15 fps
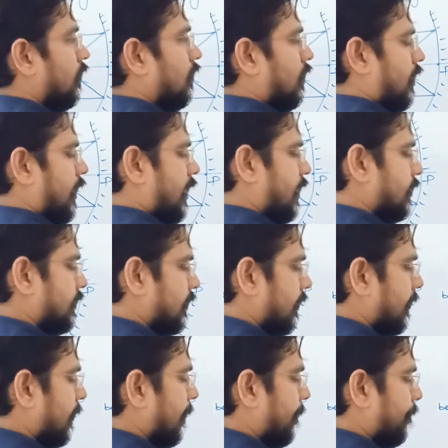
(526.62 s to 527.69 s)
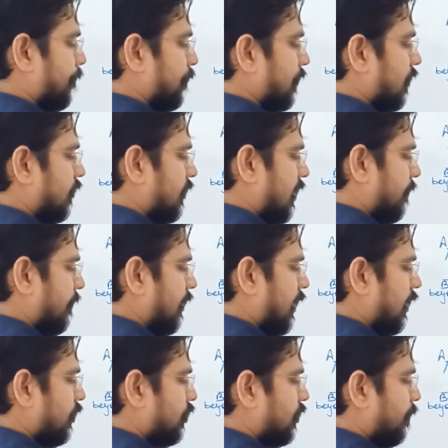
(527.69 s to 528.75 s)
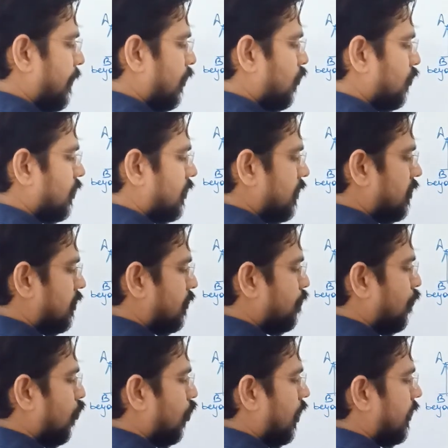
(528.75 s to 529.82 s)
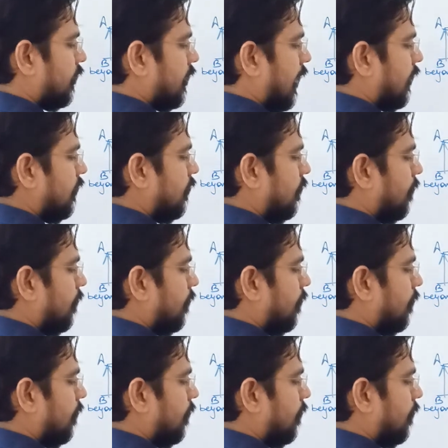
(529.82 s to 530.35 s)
is diminished because it is smaller than